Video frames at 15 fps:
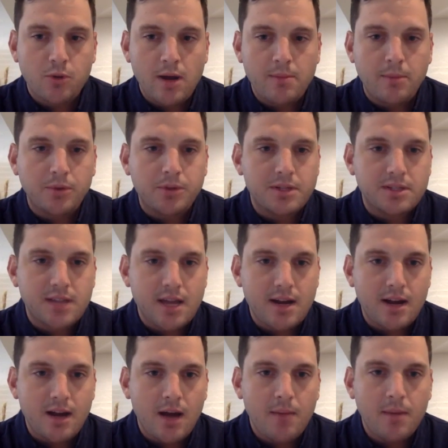able to set it
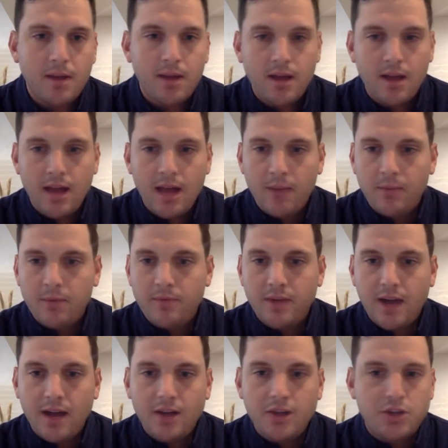up. And we've
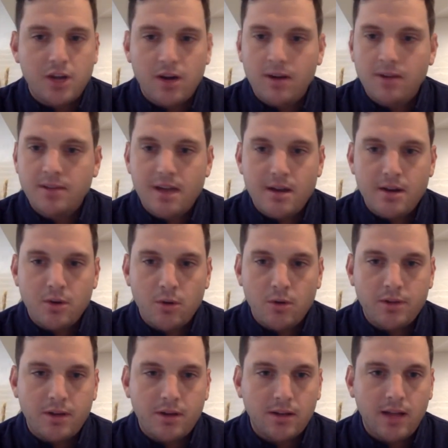got Jared down in North
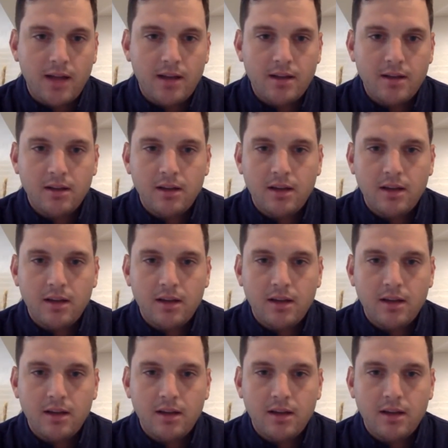Carolina,